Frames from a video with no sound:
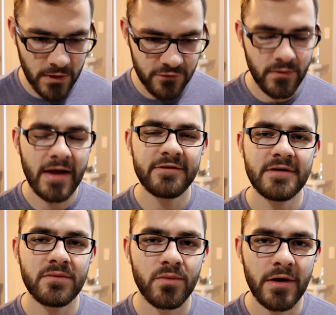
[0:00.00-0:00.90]

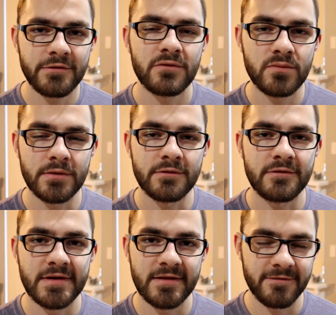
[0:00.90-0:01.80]
Addressing Russell
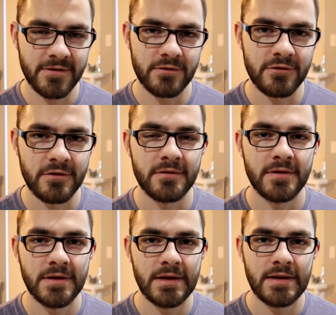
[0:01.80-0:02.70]
Wilson in the future,
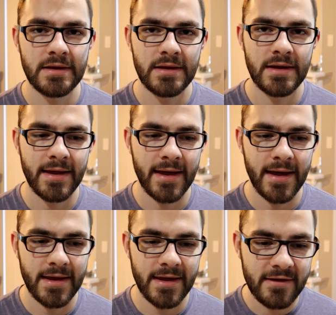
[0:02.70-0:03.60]

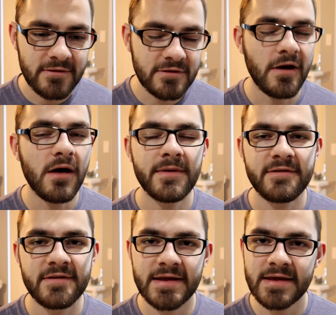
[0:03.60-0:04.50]
his
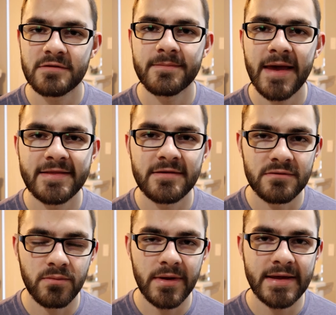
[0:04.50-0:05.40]
comments that he has made
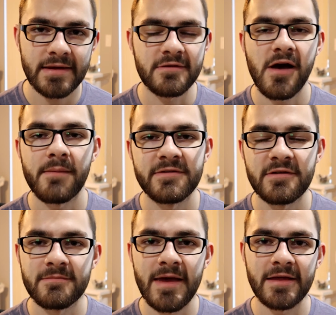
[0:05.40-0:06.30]
this week, his comments
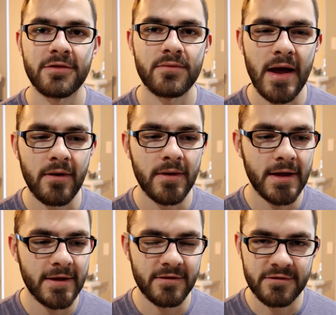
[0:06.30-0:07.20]
he's made throughout
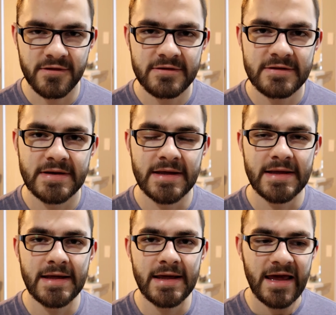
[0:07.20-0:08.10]
the season
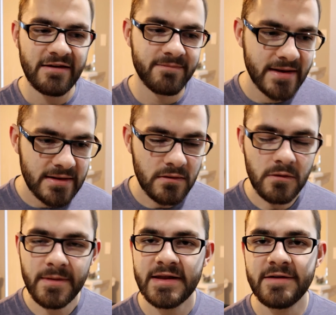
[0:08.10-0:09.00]
have been a
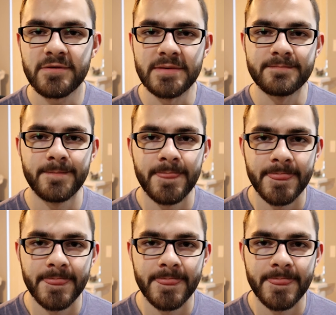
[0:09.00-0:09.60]
little bit different.